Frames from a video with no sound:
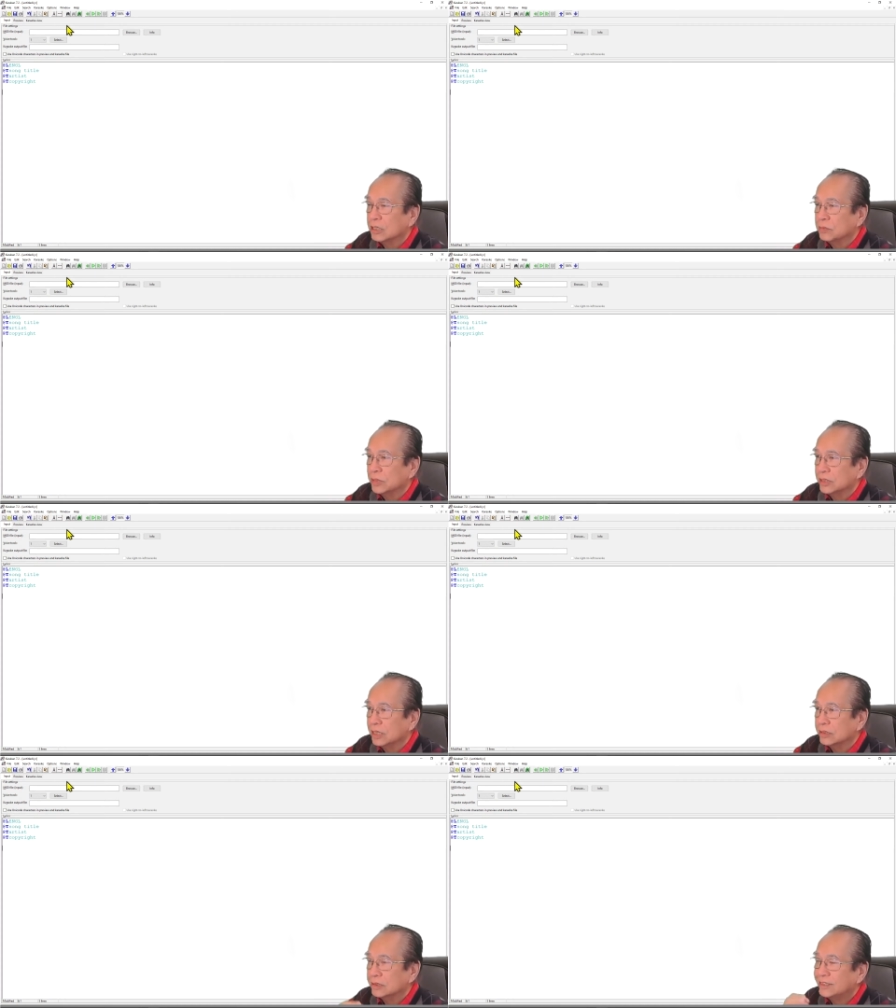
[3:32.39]
but
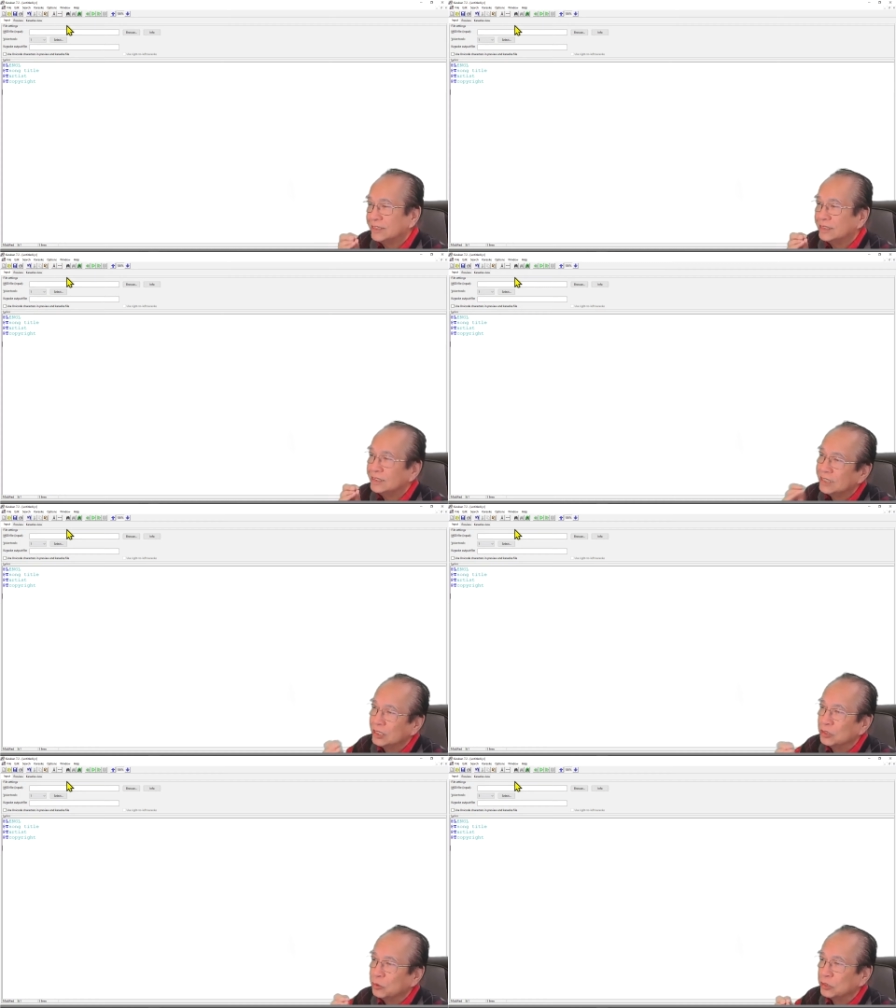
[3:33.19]
I'll tell
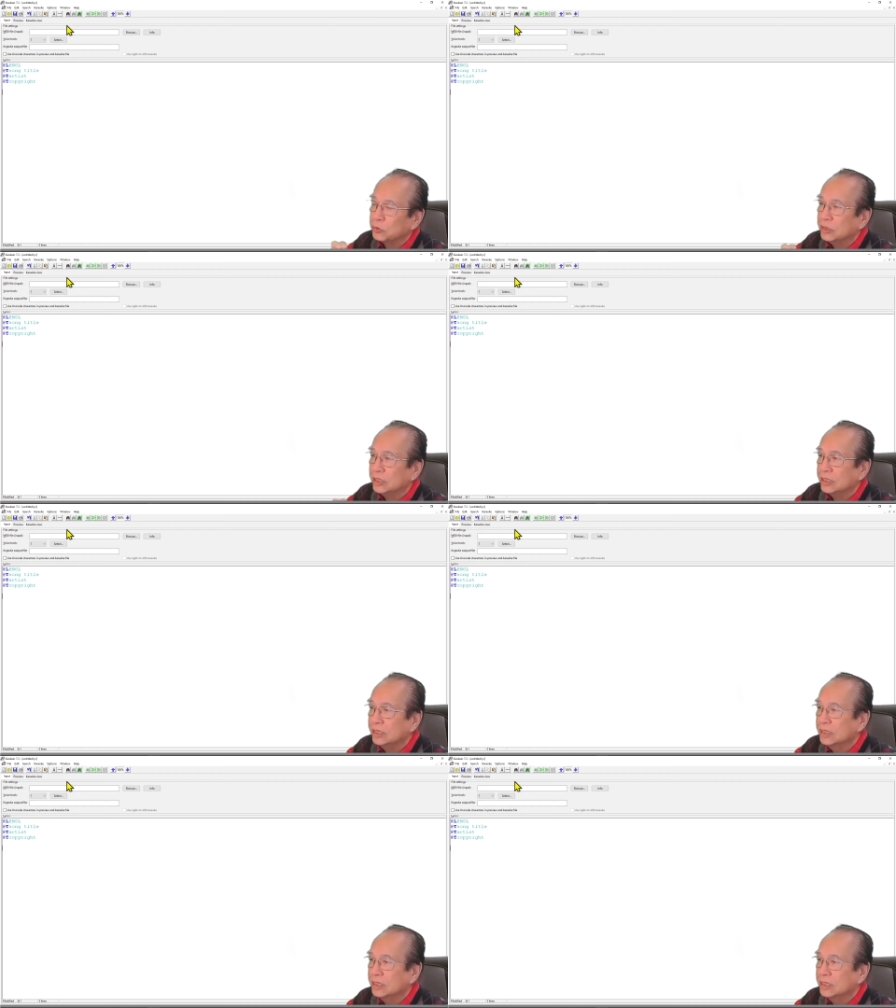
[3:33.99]
you what we need.